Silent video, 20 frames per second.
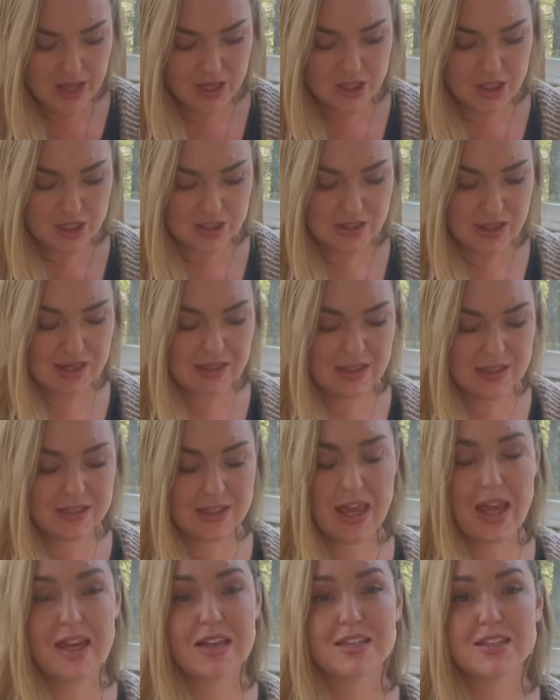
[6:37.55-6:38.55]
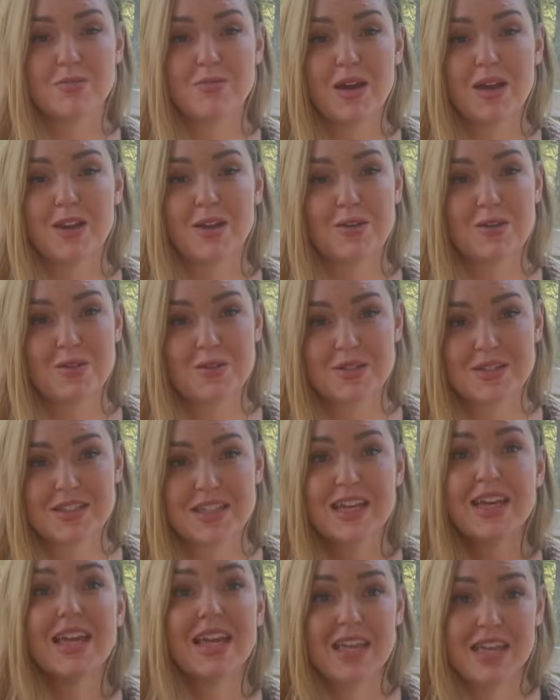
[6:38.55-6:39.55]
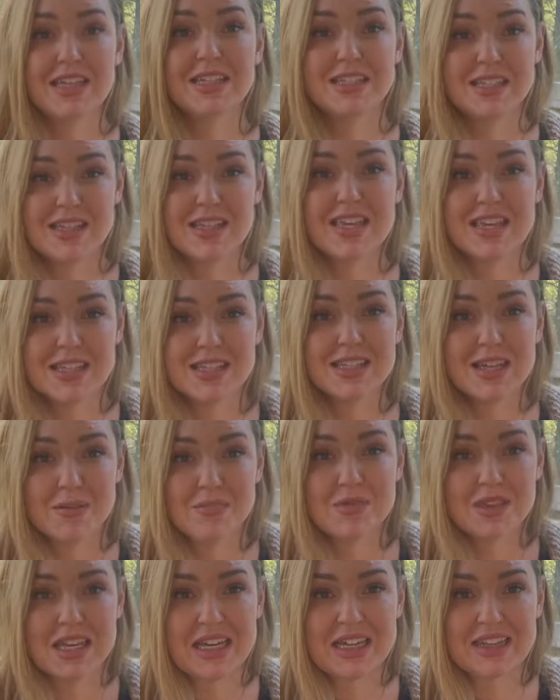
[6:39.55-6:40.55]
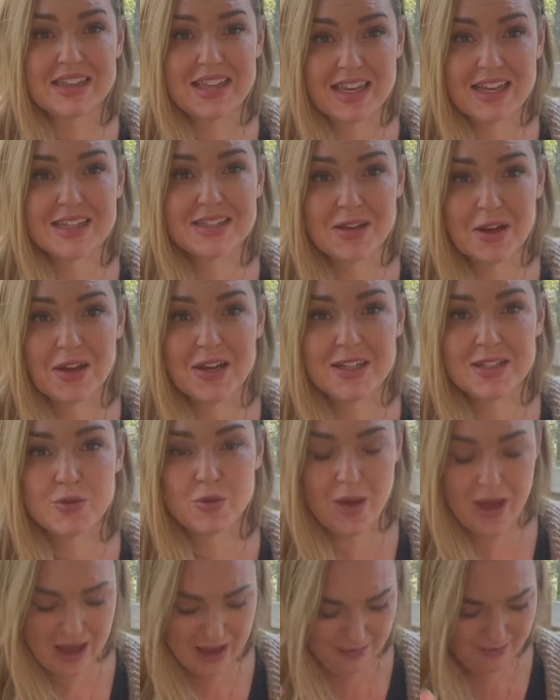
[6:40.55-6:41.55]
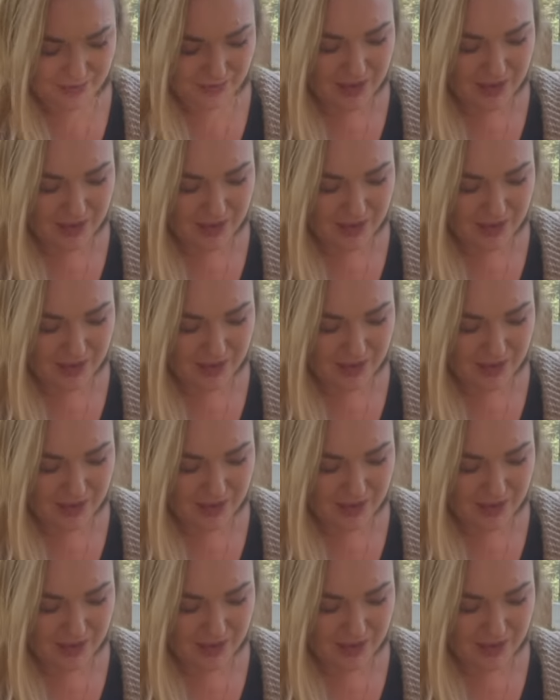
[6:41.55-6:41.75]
Just like this Ace of Pentacles is the something that is on its way.